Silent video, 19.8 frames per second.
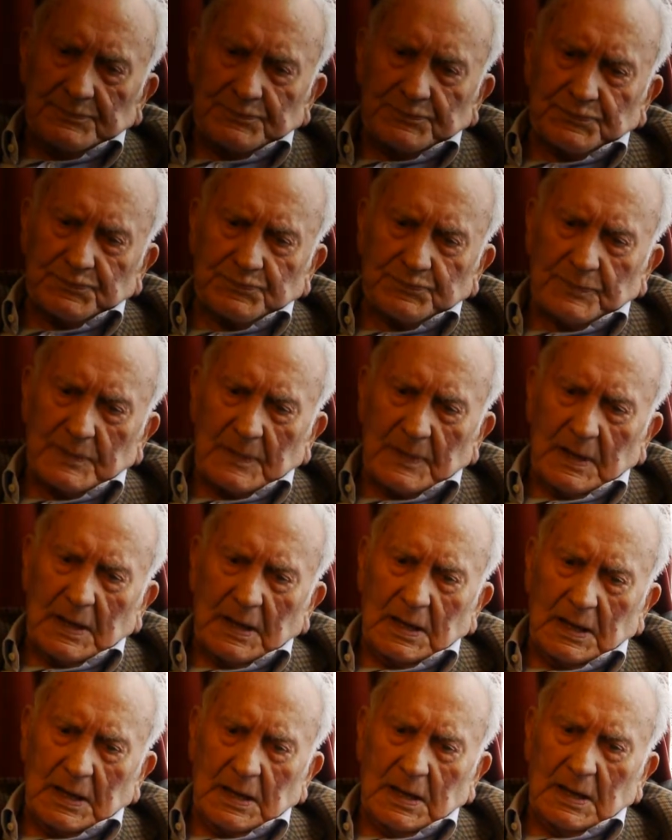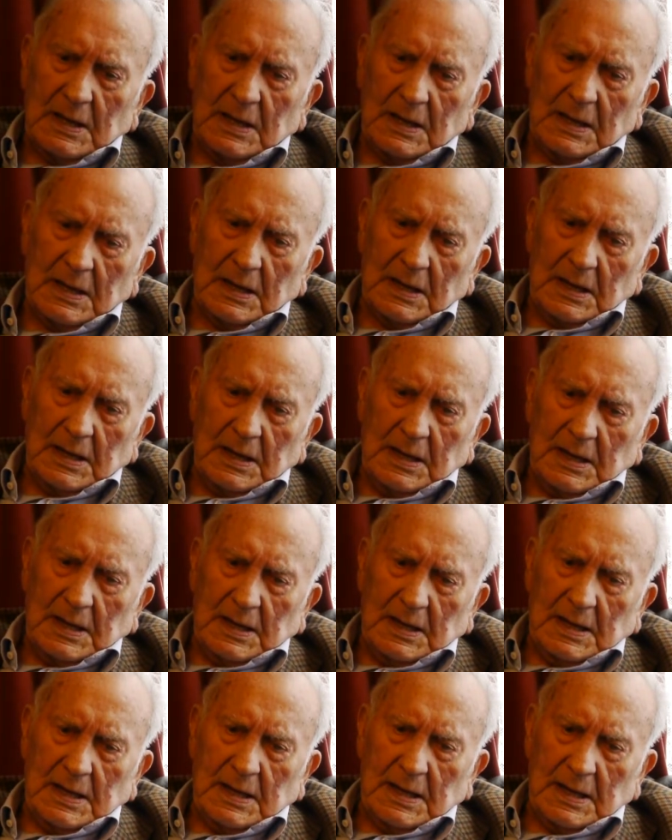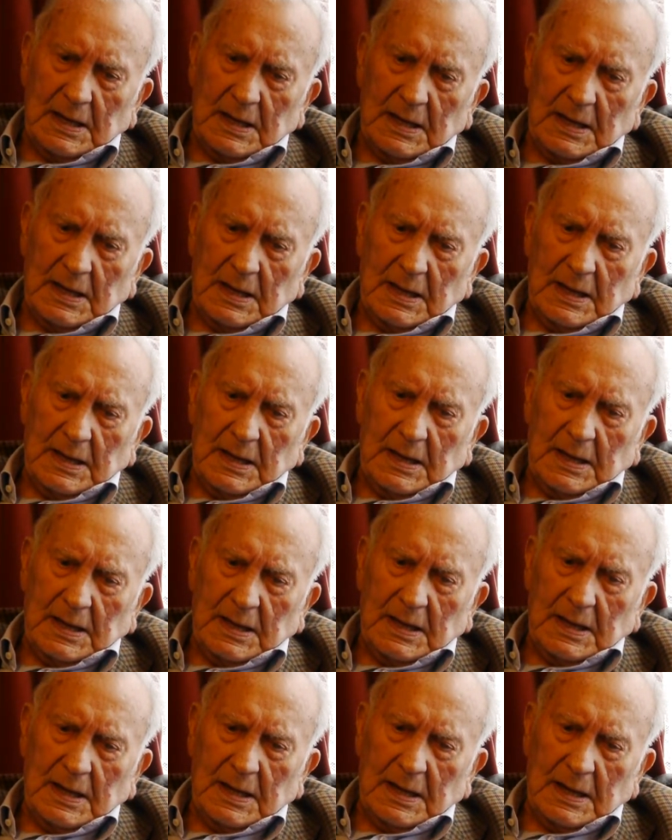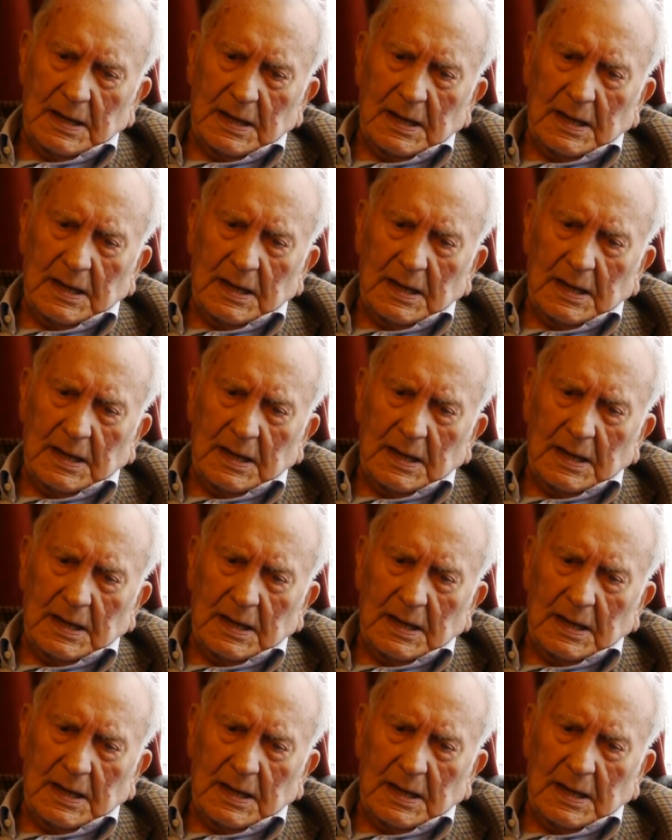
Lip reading: (silence)